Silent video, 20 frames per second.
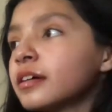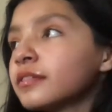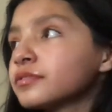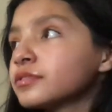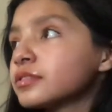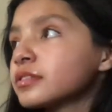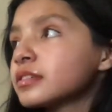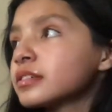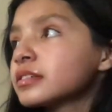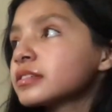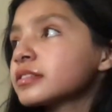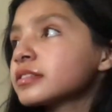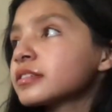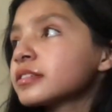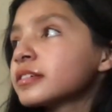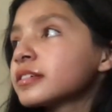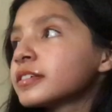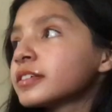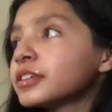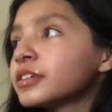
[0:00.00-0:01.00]
after
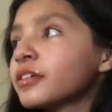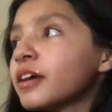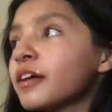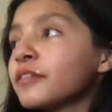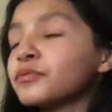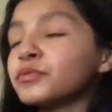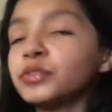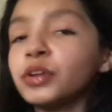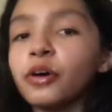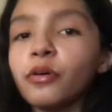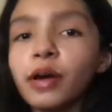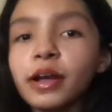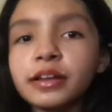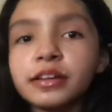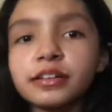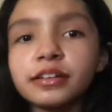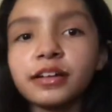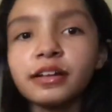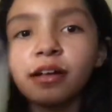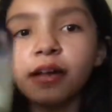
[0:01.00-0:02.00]
this. You have no
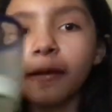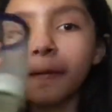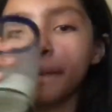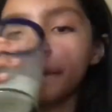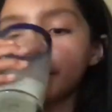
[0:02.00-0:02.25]
idea.